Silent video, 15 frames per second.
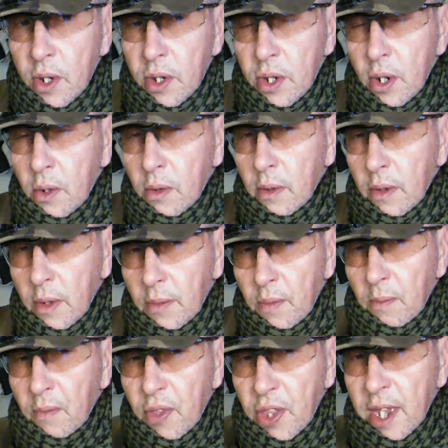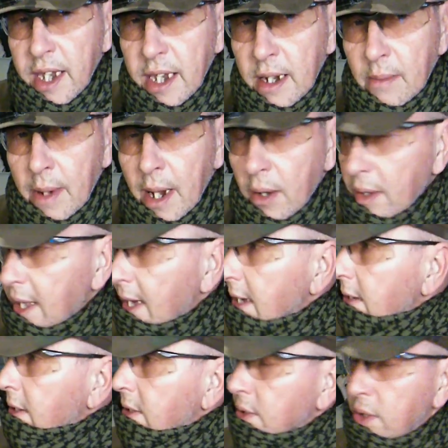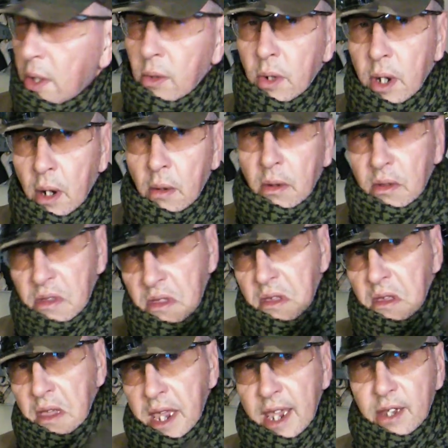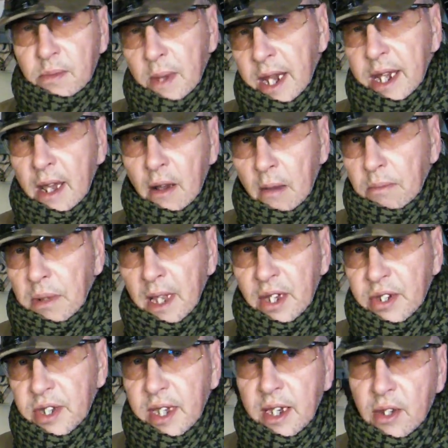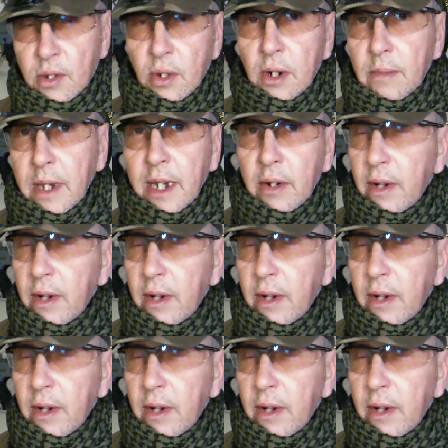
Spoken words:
So, thinking about that, don't go, it's made out of plastic, it's going to be